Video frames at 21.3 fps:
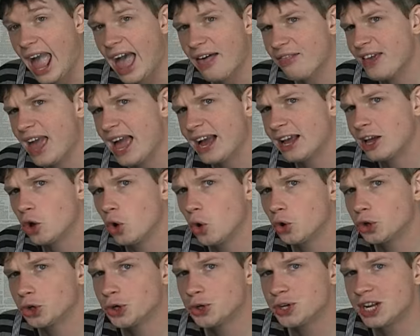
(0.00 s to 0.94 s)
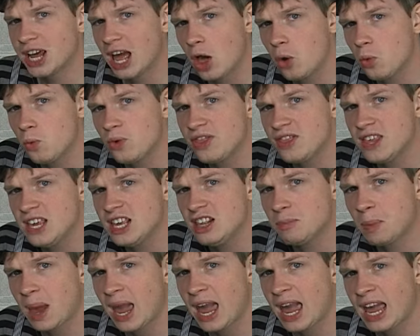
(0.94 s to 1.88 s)
at the Agincourt Hotel with these
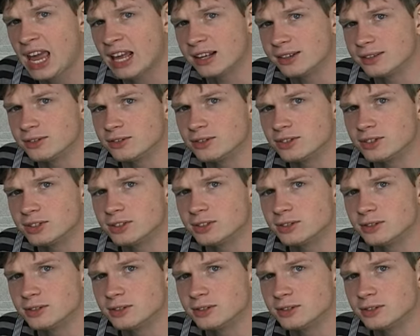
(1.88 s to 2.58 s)
bands